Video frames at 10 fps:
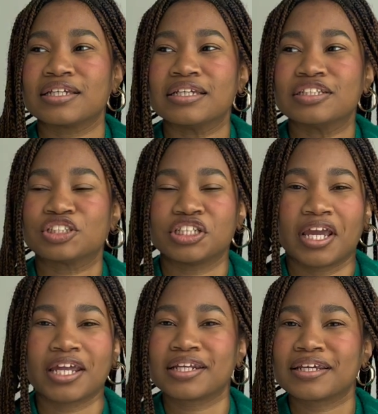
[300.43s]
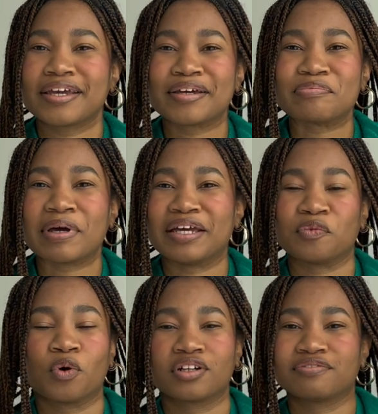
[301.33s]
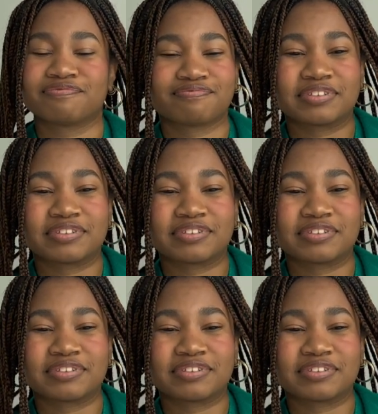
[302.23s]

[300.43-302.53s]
she hated him, and one of